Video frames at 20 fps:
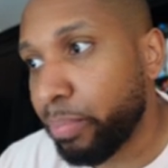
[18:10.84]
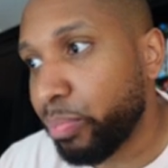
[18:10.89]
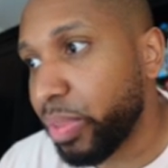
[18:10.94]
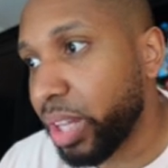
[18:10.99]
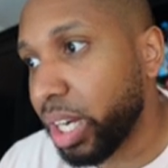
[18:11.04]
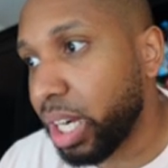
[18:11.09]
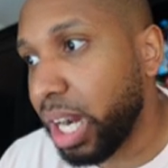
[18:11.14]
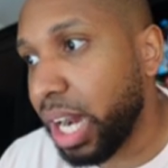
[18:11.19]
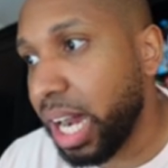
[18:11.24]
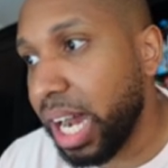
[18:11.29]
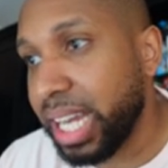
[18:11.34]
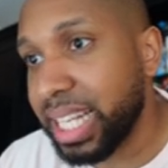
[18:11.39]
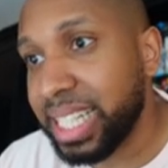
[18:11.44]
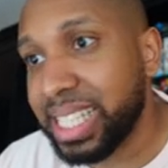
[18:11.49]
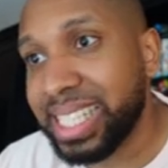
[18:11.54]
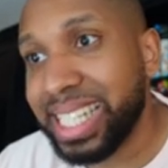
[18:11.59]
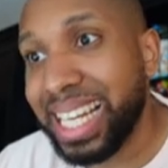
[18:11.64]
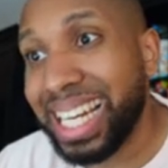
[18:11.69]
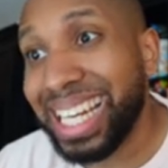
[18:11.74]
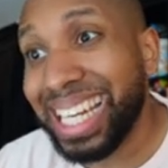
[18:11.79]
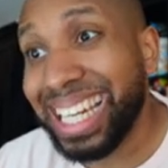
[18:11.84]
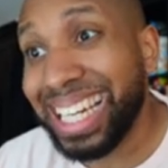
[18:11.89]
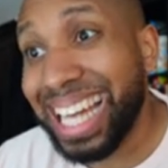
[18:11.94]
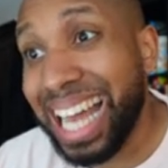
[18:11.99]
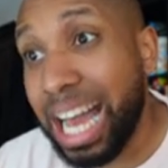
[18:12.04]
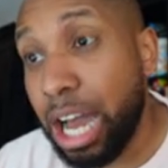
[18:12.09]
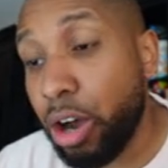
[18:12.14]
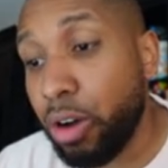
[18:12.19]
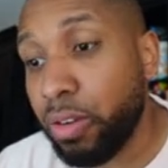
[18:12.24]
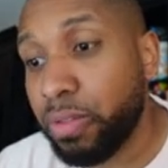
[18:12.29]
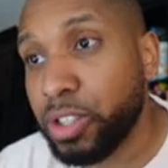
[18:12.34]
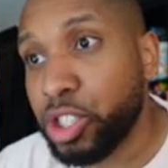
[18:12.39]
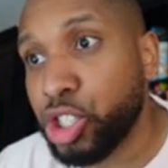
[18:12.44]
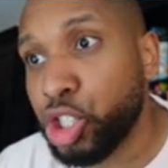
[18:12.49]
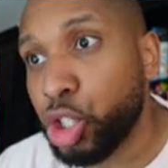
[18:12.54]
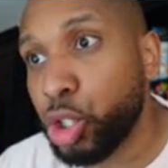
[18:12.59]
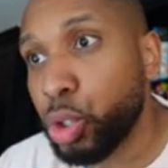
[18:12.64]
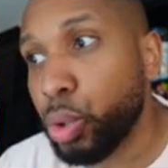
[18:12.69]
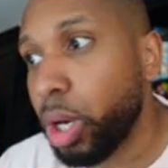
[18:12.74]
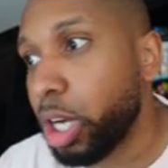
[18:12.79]
the car is selling now for
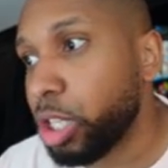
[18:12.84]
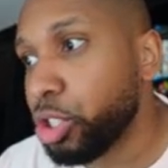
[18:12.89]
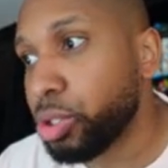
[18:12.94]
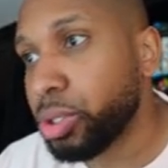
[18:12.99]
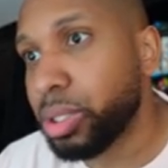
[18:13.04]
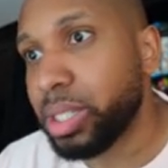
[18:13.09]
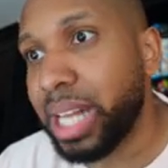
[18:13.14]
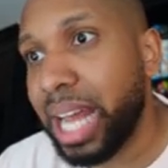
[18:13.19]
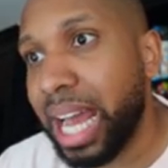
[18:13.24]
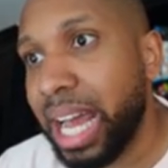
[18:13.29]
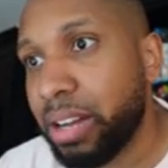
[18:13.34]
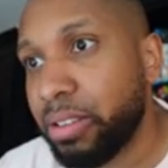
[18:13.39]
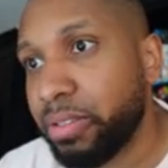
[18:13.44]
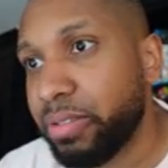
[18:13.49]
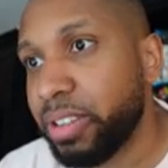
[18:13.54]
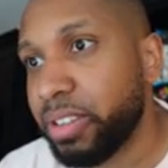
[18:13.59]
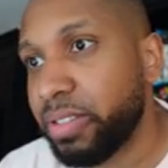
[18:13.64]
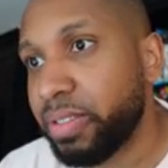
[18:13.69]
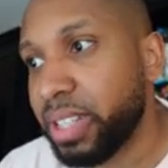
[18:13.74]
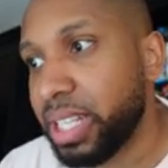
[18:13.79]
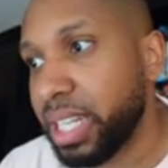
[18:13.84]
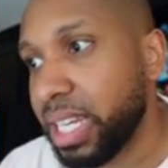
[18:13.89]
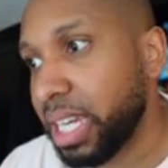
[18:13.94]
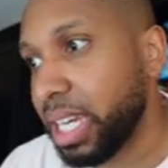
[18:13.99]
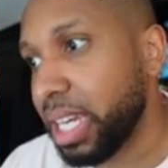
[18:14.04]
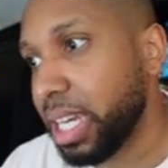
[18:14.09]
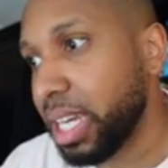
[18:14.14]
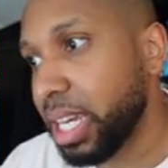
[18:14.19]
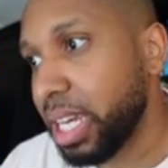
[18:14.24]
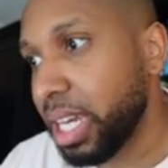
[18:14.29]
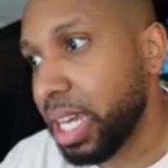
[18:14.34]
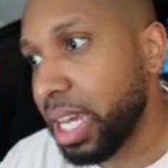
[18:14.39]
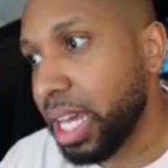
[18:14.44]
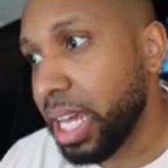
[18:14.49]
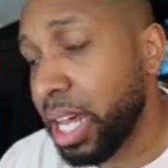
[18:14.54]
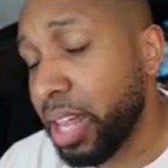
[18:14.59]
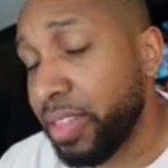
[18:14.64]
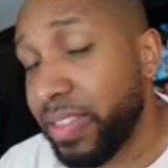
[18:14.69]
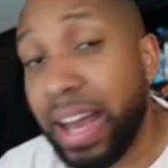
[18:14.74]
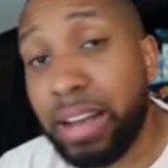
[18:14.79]

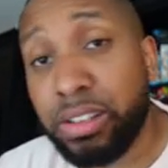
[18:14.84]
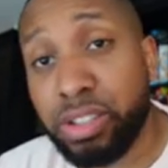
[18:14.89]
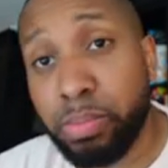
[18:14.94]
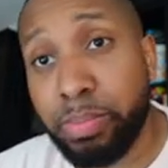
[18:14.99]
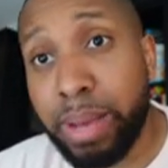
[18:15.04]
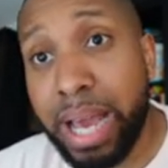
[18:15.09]
250,000